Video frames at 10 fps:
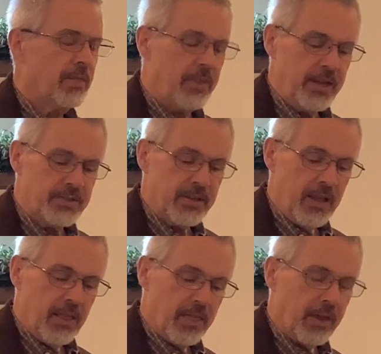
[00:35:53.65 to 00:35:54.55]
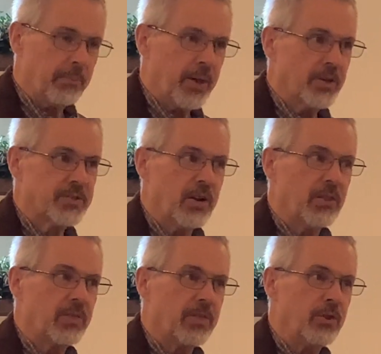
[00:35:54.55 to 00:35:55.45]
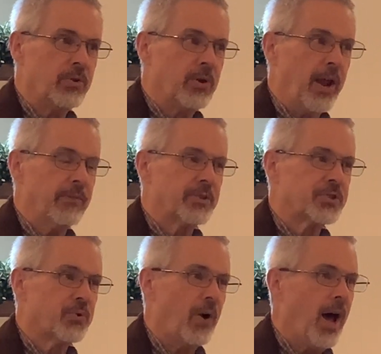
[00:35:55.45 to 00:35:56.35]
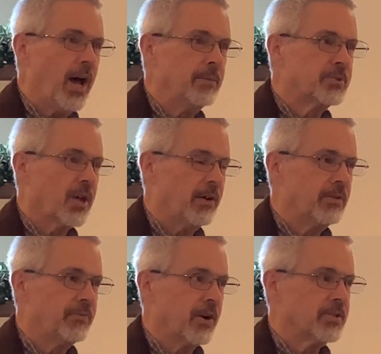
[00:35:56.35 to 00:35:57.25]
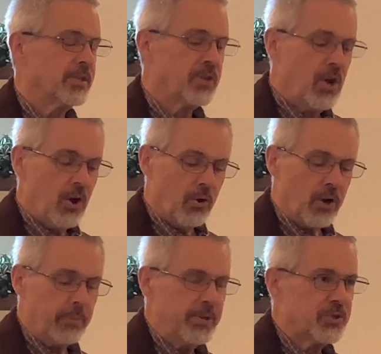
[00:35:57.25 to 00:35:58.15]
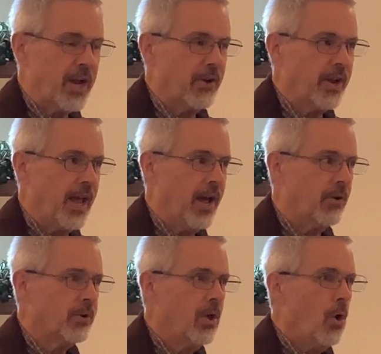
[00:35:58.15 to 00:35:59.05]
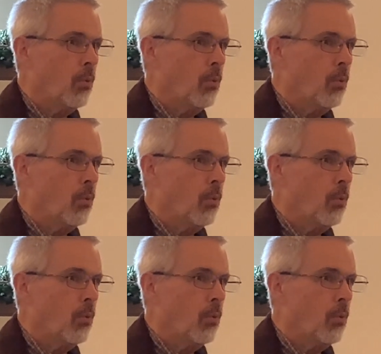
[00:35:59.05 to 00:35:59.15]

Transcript: These they, because you're going to have the scribes of the Pharisees who are going to be shouting out.